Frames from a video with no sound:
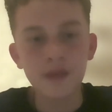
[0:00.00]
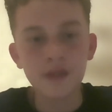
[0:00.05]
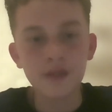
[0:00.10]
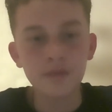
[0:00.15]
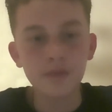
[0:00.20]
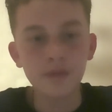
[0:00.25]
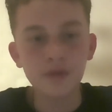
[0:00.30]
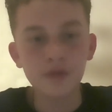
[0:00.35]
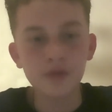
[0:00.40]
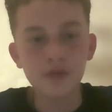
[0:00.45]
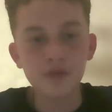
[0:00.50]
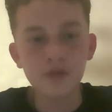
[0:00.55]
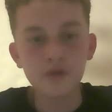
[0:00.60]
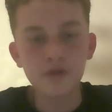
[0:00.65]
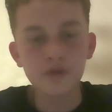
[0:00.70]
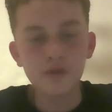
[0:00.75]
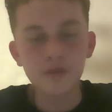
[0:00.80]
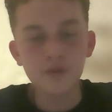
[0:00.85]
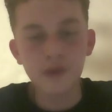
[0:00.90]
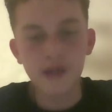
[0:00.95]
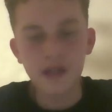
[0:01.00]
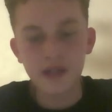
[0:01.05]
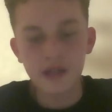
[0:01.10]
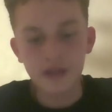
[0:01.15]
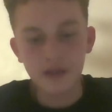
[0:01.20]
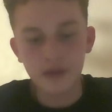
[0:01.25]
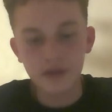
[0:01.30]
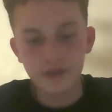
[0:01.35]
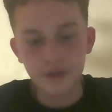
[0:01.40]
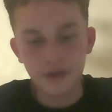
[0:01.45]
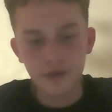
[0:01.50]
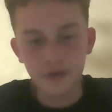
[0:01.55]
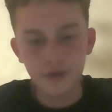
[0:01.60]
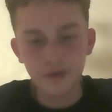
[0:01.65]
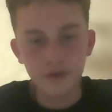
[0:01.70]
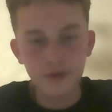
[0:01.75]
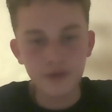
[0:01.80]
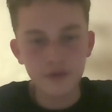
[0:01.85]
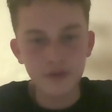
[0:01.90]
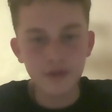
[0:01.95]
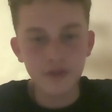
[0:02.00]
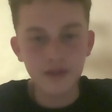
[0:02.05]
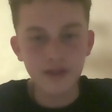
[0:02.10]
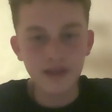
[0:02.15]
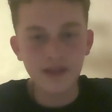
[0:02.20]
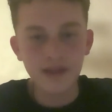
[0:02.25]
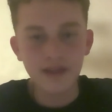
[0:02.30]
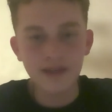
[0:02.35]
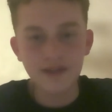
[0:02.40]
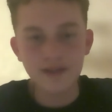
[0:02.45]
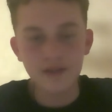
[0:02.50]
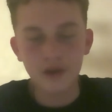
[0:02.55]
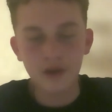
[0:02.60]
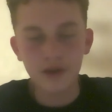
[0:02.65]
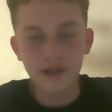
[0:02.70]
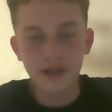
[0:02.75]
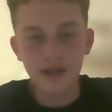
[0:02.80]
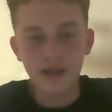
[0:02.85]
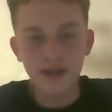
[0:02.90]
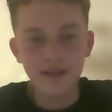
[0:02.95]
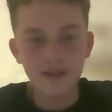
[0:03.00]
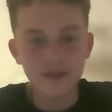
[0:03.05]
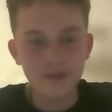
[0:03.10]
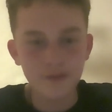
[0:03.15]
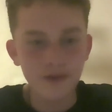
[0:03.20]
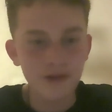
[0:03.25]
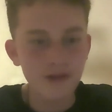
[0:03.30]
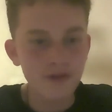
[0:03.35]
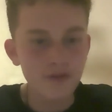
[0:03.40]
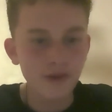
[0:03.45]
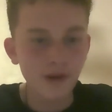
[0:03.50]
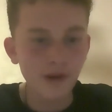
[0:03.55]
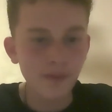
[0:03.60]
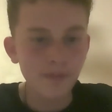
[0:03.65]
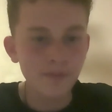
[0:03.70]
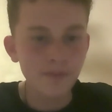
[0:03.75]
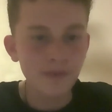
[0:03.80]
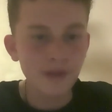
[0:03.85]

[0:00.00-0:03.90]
The blue weird dude, yeah, is okay as well.